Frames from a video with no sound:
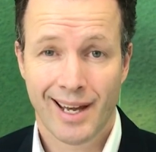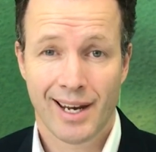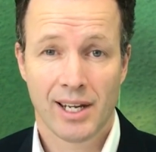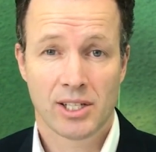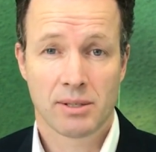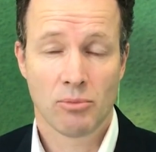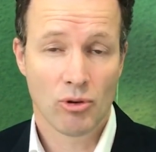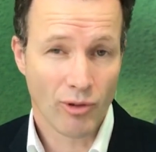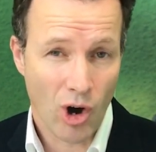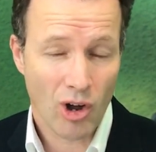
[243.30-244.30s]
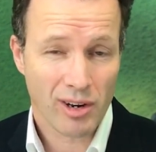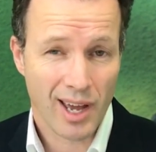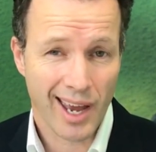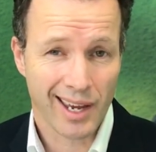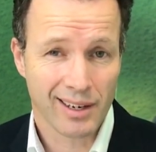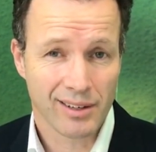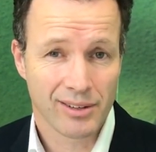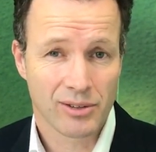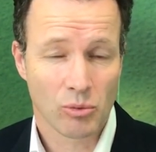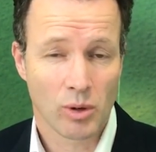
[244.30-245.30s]
now need to move on,
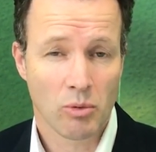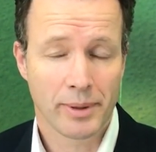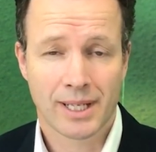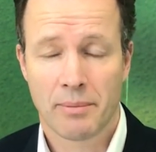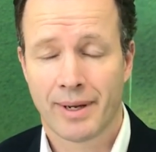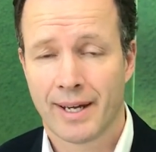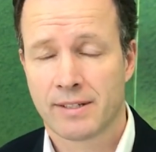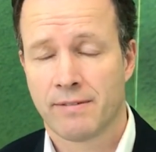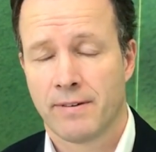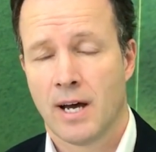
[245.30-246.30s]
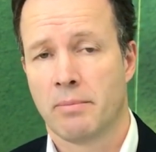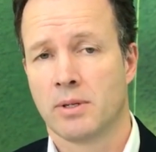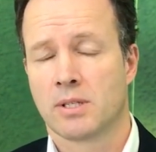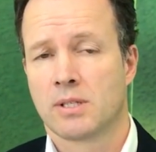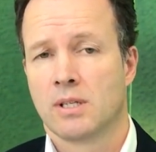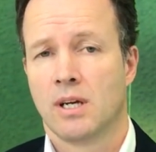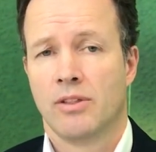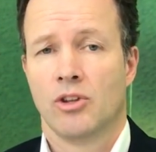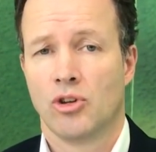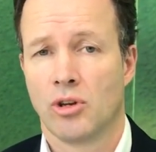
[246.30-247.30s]
and we will be coming out to farmers in
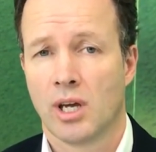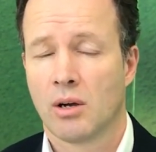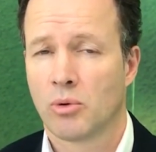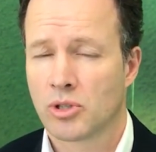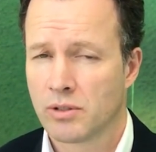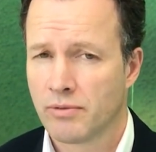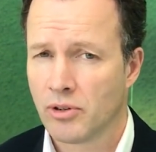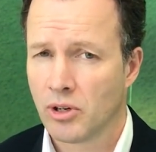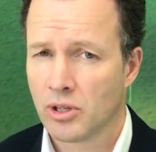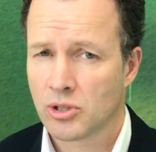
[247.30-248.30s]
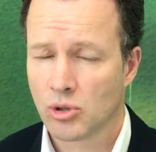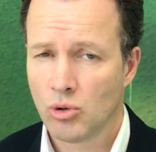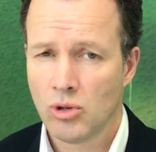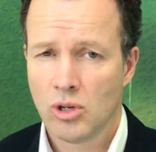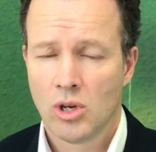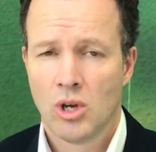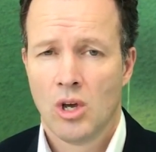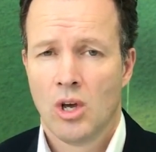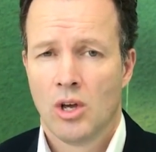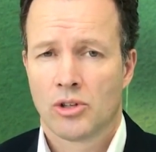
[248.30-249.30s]
the new year, which is very soon,
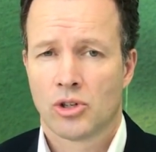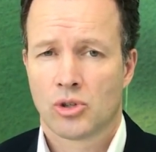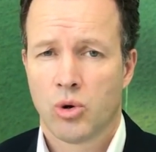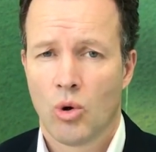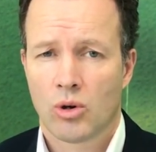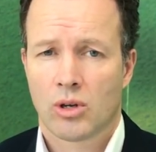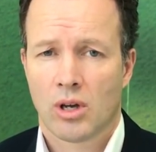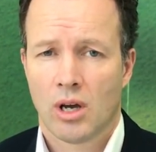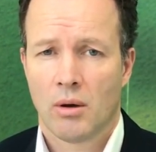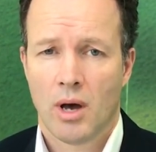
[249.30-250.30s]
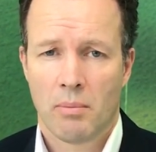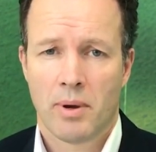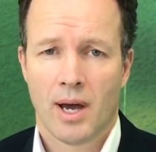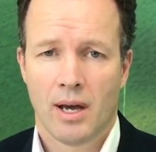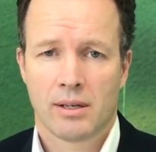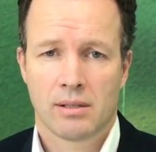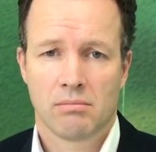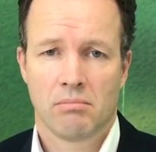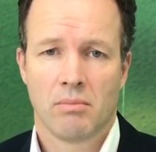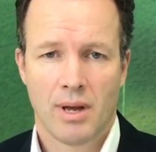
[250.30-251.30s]
to talk about
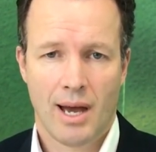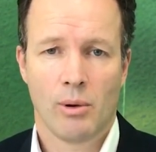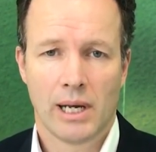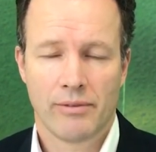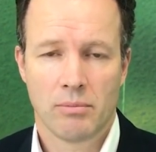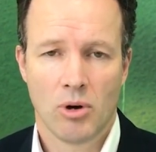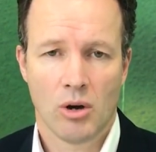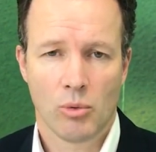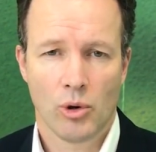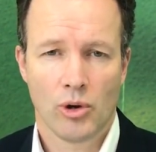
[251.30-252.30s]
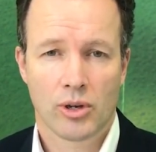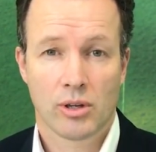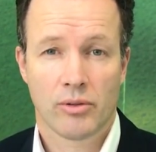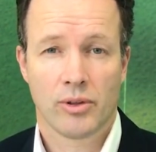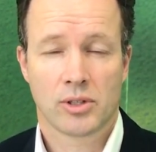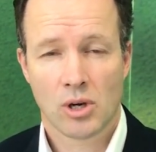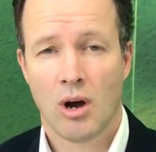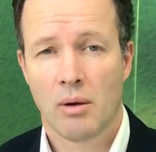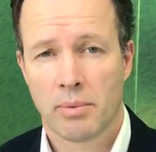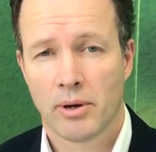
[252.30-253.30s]
how a levy might work, the
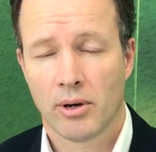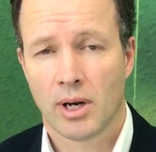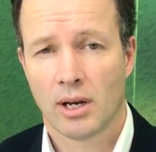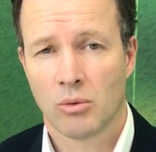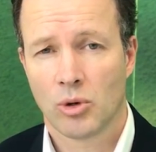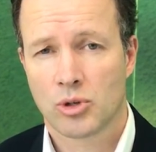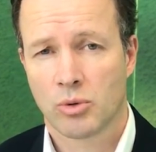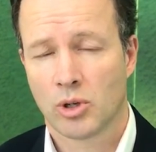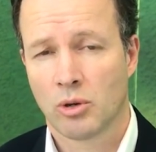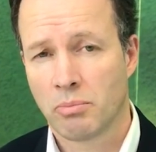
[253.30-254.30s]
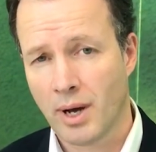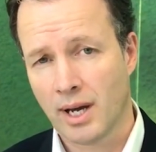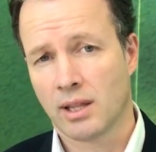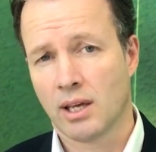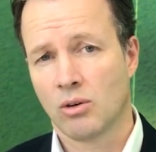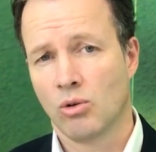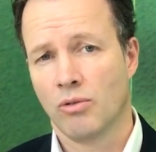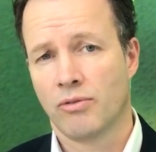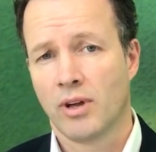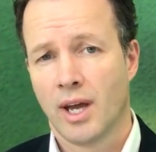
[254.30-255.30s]
time period under which we could pay that
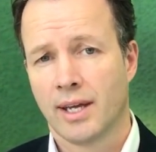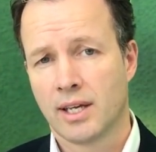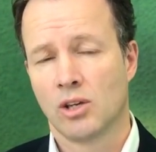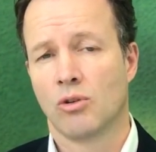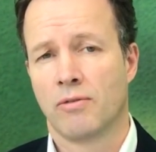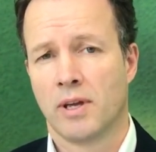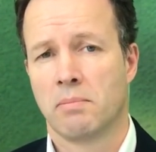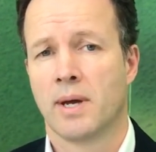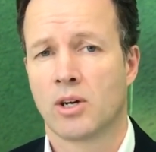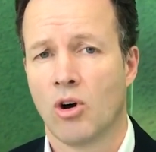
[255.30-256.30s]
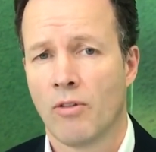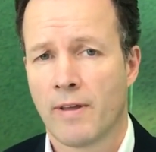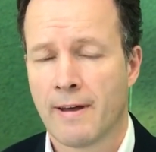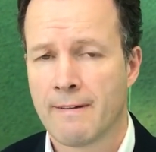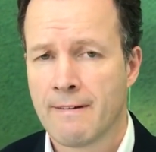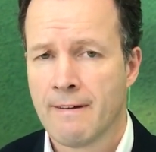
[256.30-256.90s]
off, and get your feedback on that.